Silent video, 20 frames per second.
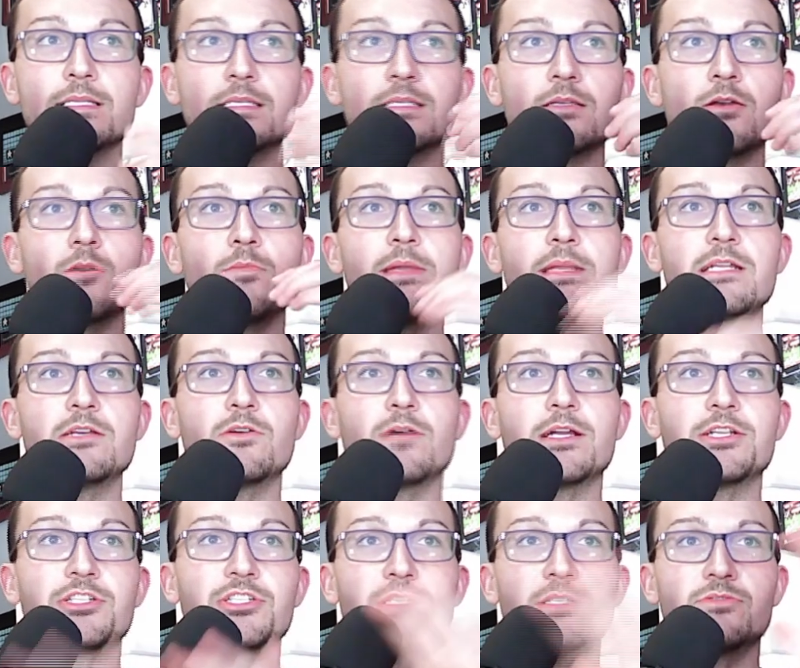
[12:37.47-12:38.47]
so many
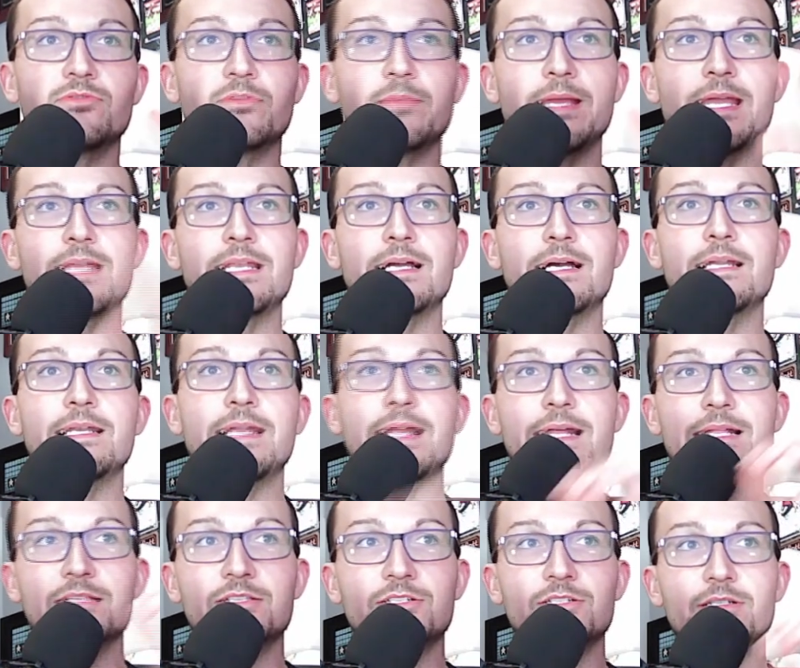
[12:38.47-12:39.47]
questions remain
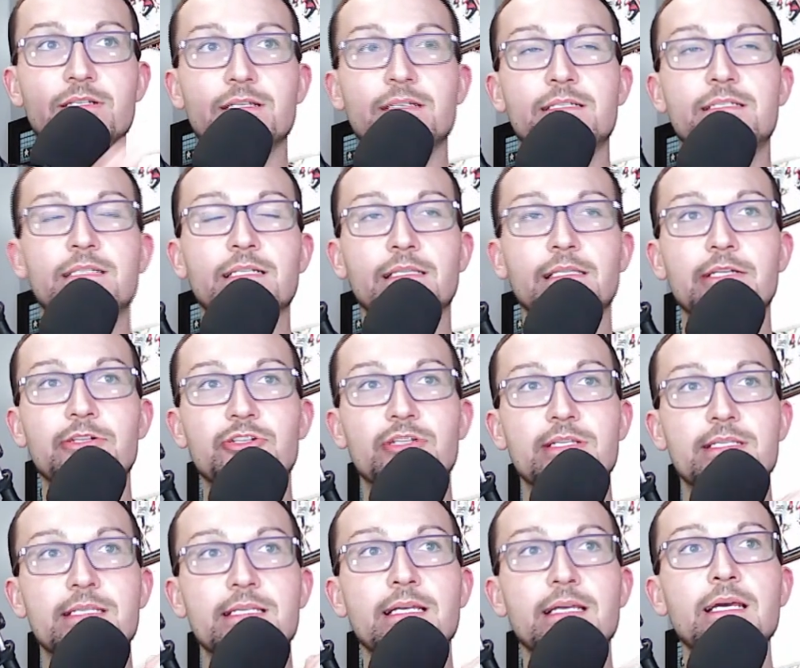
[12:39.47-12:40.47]
unanswered.
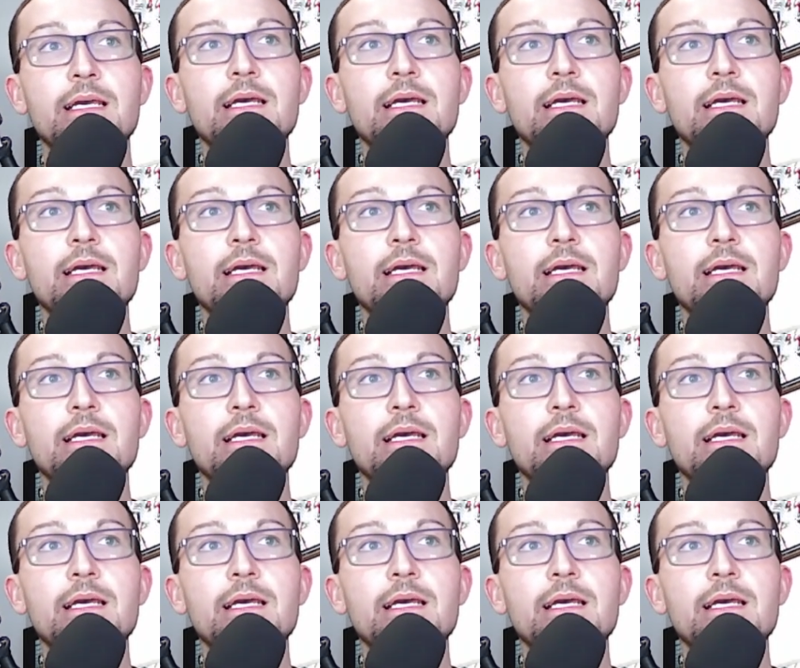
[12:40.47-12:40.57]
Delicious.